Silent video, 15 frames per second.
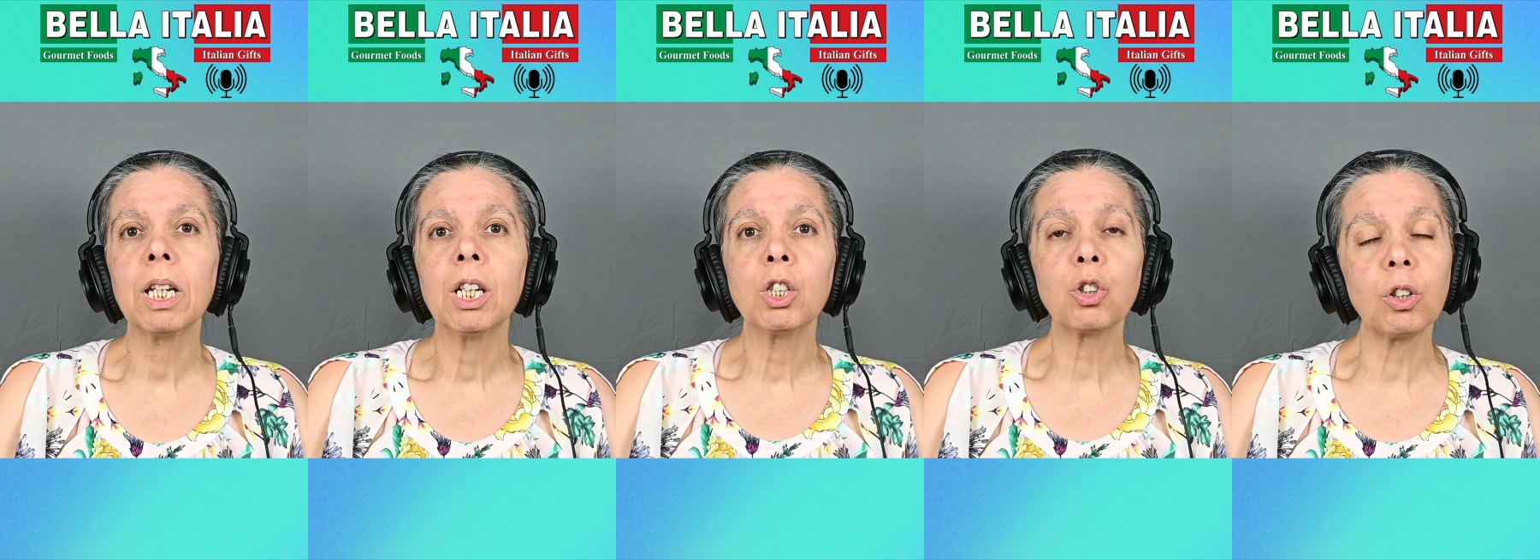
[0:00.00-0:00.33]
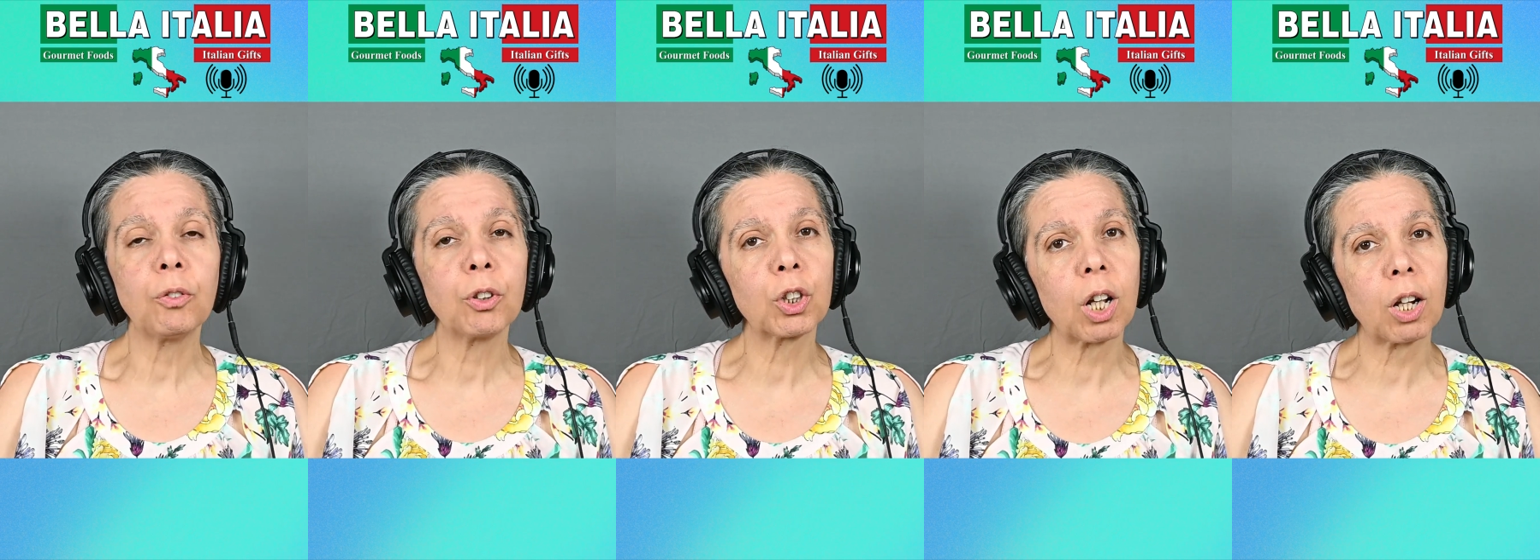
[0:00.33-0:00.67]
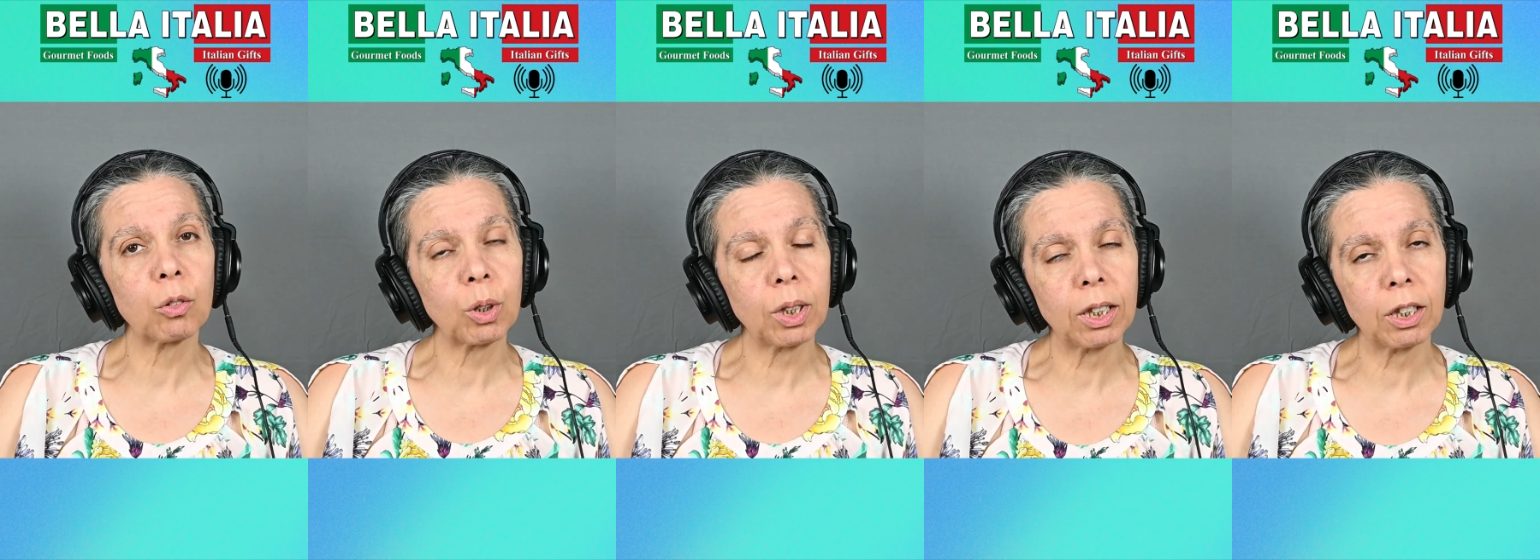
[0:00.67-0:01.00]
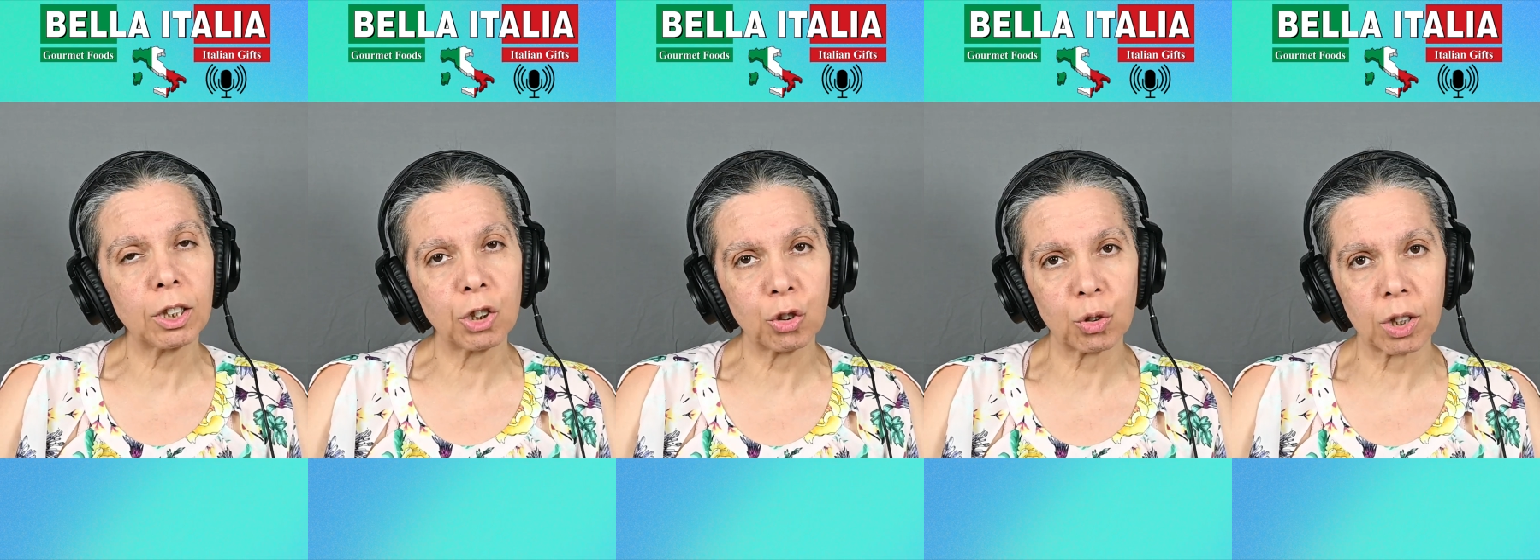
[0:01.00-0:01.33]
So if you're not really
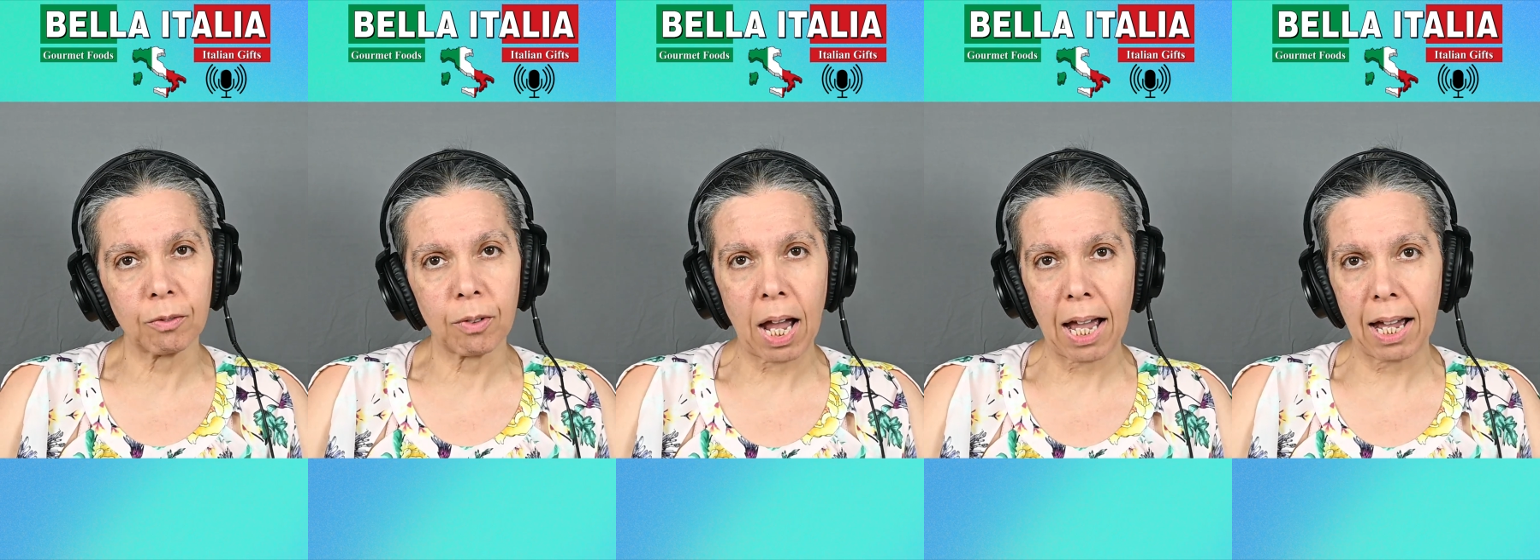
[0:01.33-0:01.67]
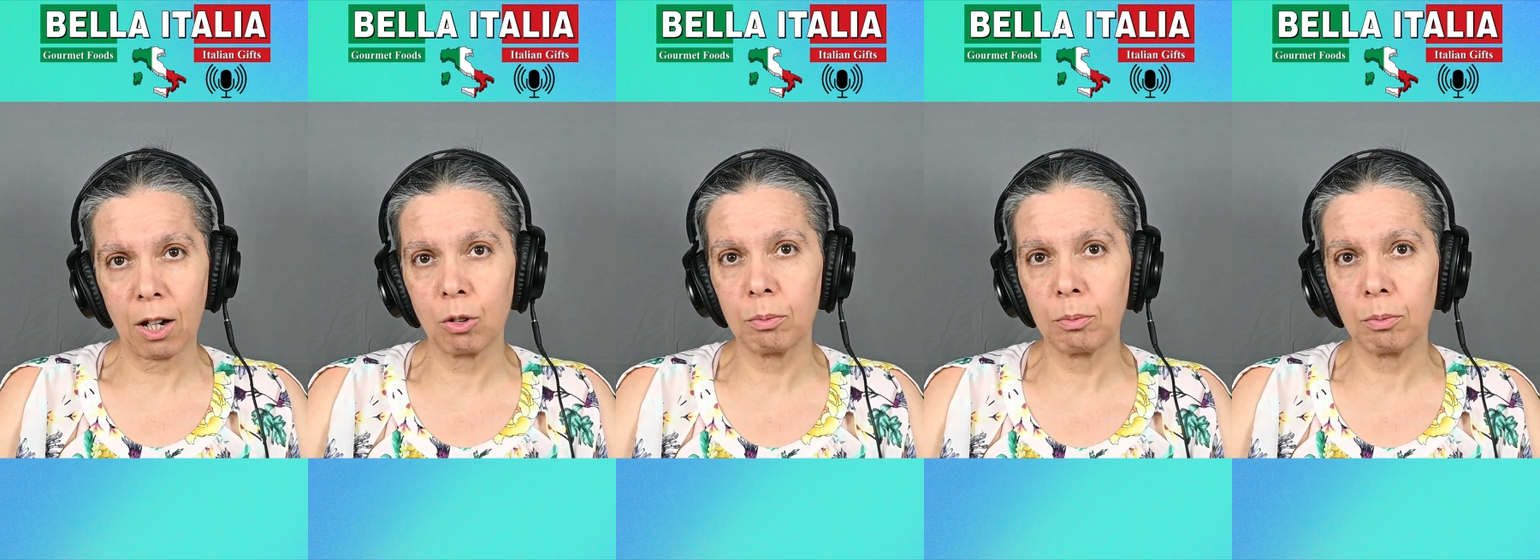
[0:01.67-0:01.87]
sure of how